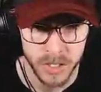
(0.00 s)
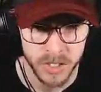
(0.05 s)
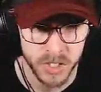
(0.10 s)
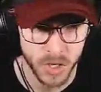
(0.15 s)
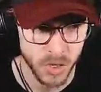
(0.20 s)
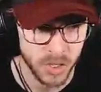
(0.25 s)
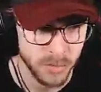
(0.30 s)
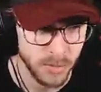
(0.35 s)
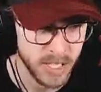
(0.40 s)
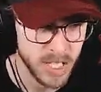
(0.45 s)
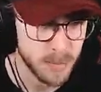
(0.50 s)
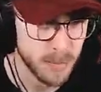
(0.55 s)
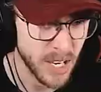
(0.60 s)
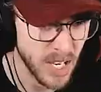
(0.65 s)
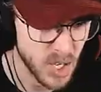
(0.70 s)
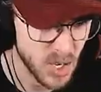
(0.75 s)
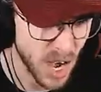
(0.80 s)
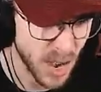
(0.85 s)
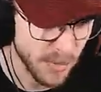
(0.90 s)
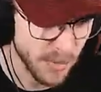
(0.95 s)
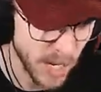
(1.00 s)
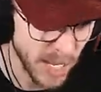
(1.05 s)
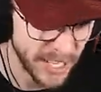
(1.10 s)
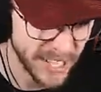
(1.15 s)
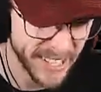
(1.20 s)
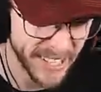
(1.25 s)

So um, you mean Springtrap will?